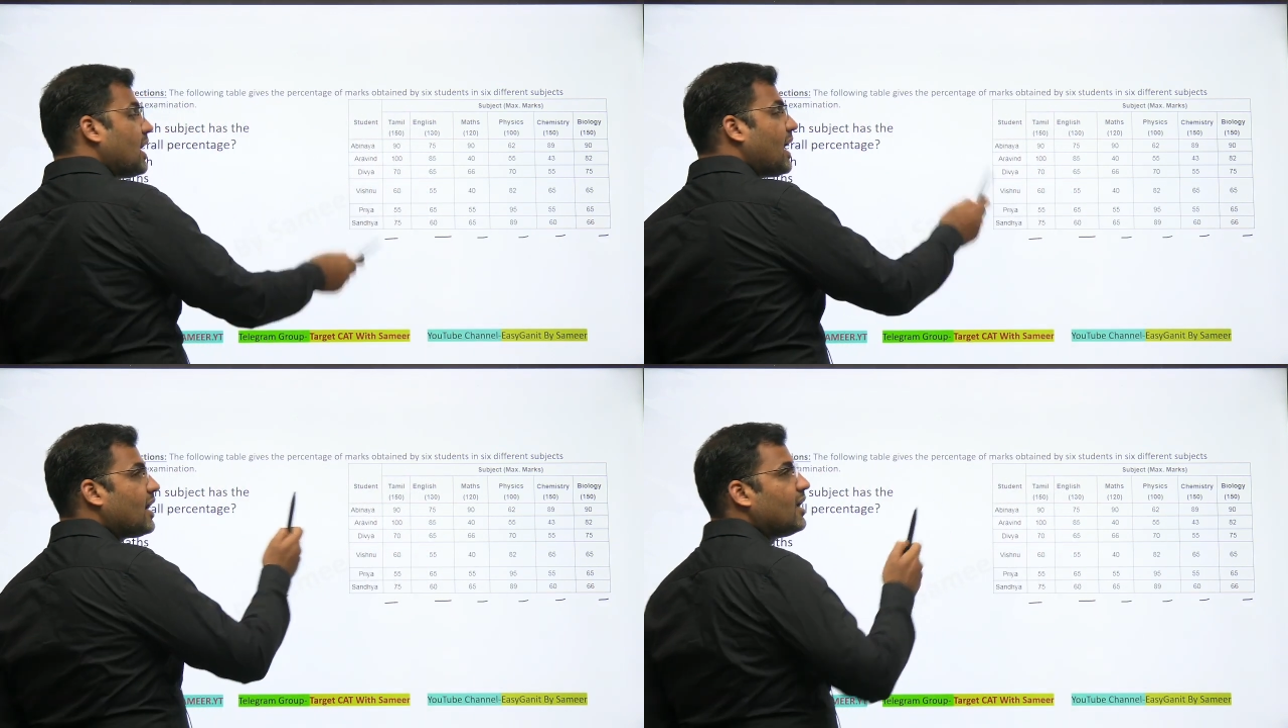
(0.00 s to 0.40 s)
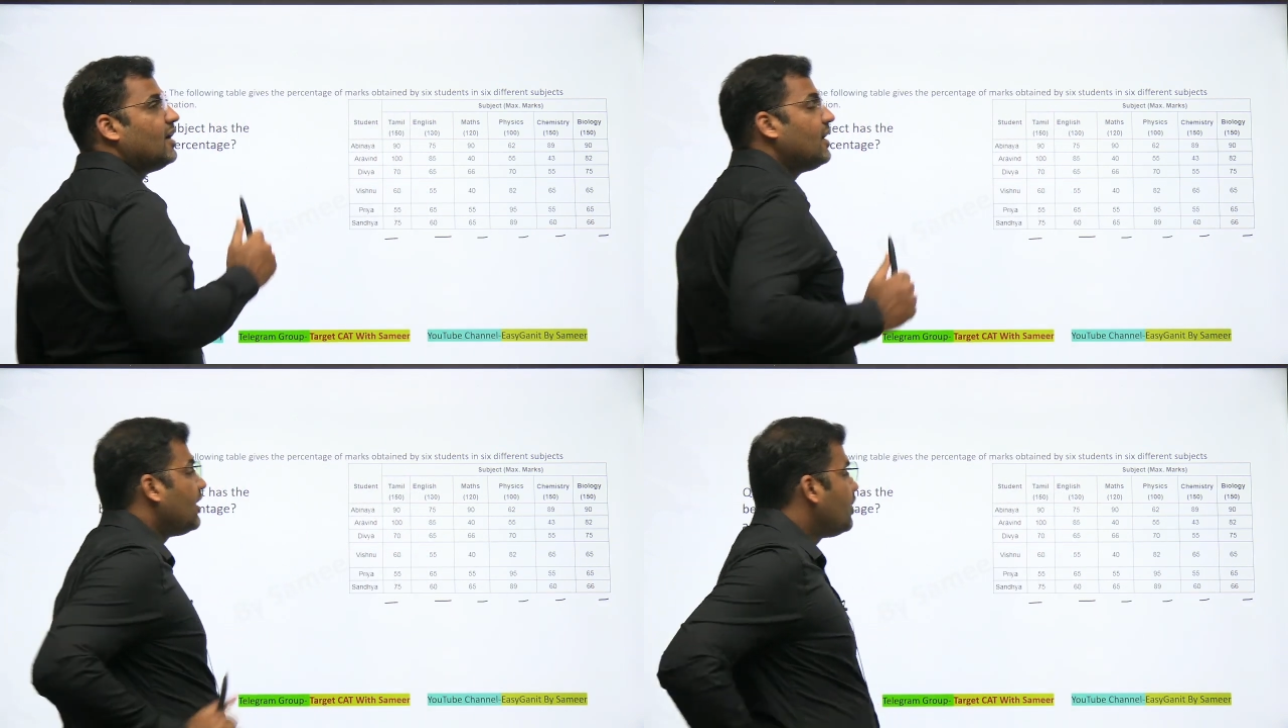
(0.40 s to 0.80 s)
that
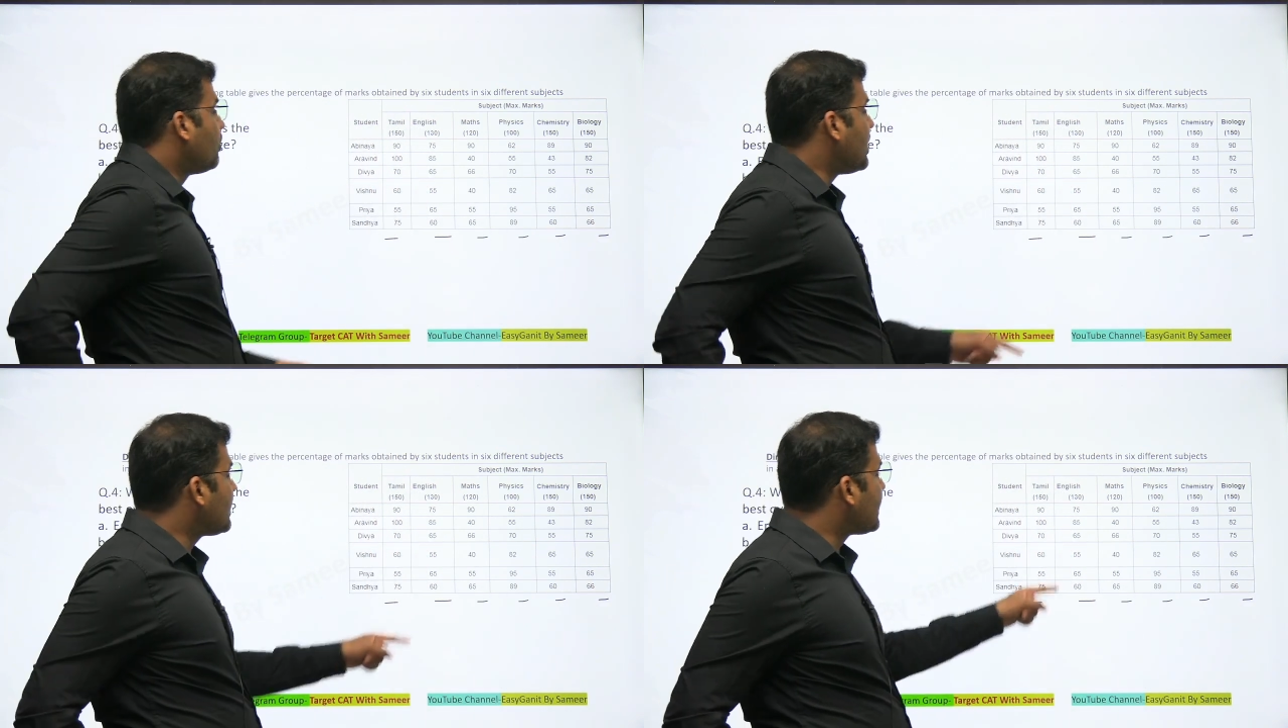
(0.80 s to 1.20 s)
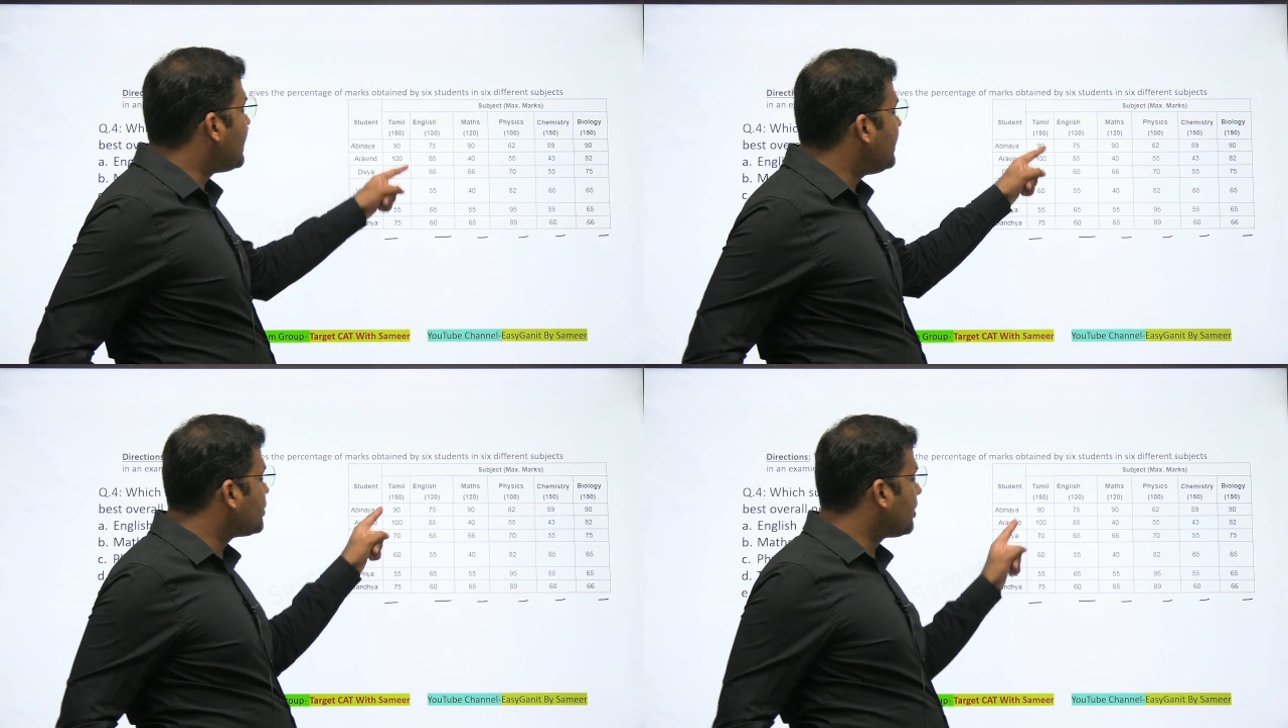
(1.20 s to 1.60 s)
doing the
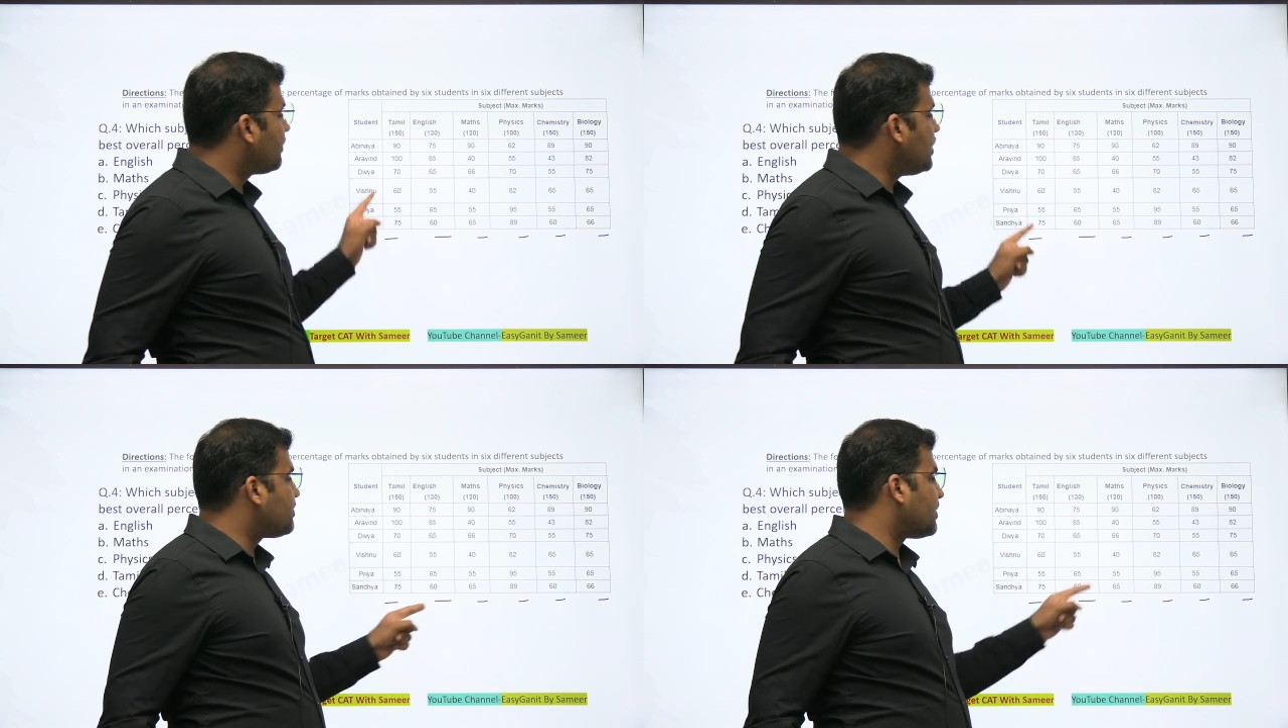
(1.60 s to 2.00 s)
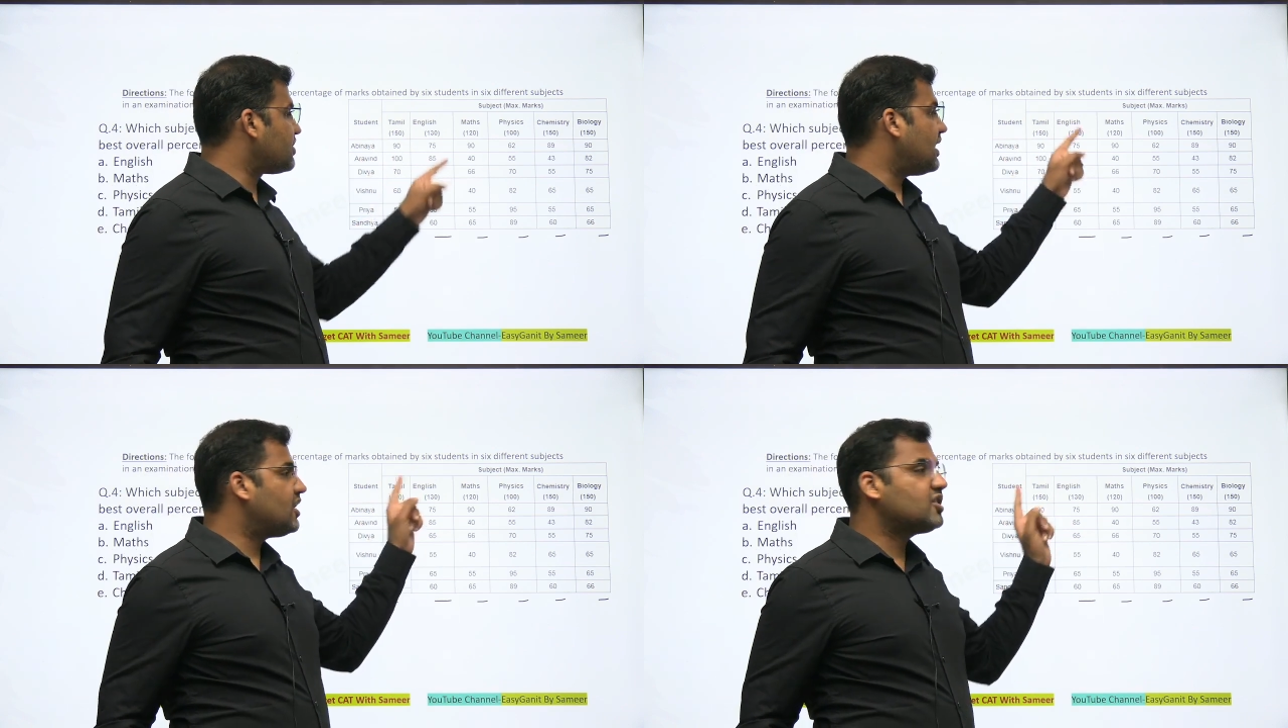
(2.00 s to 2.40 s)
addition of these
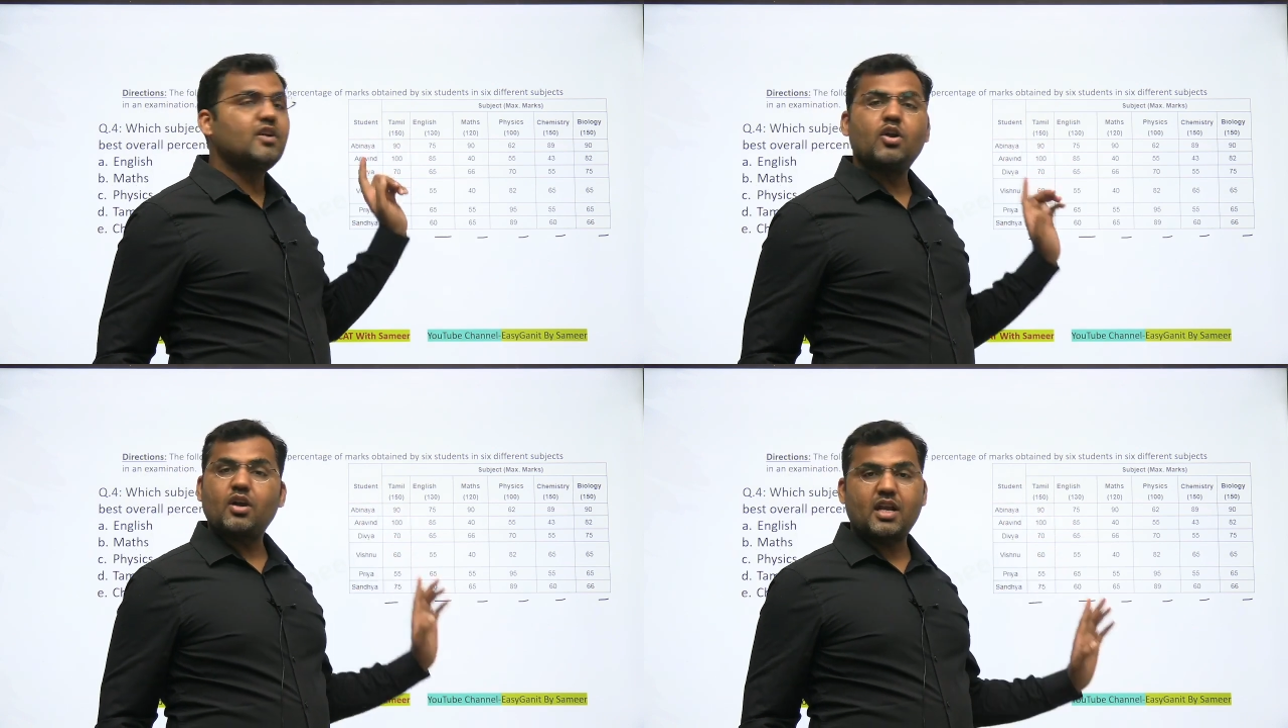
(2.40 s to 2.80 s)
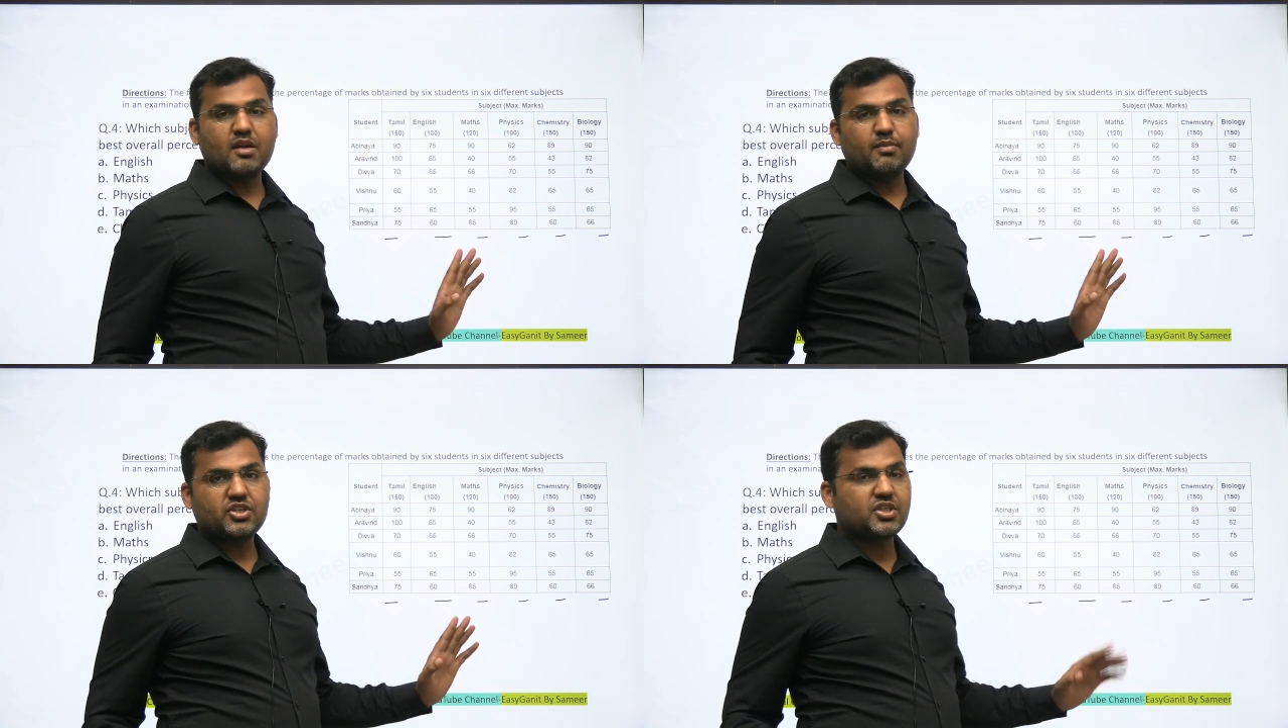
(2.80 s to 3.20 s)
percentage will not
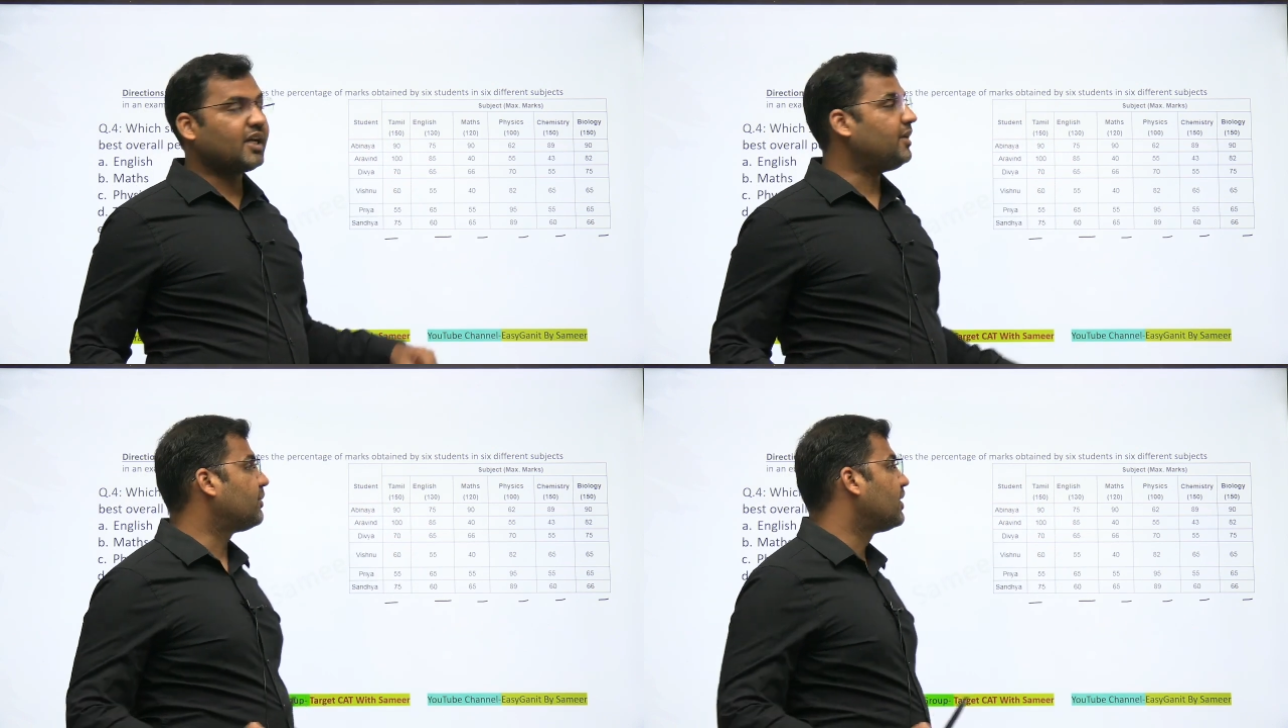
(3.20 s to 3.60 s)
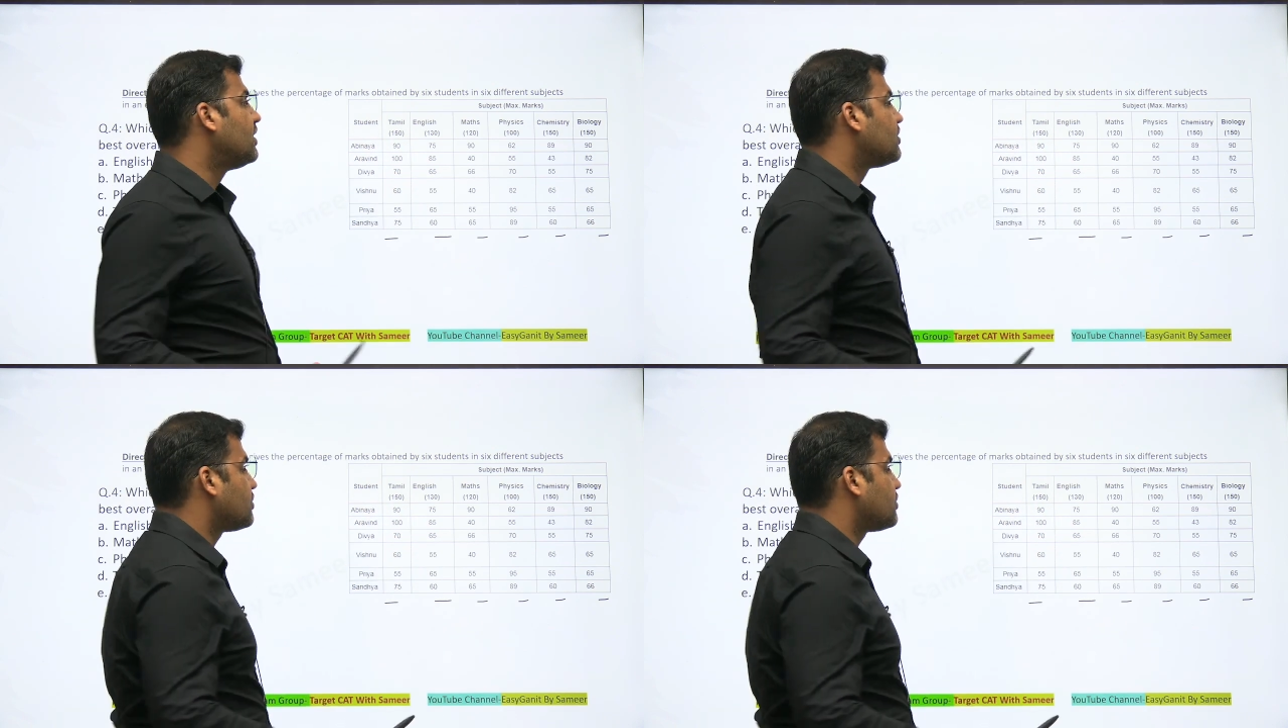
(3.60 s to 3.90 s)
take much time. So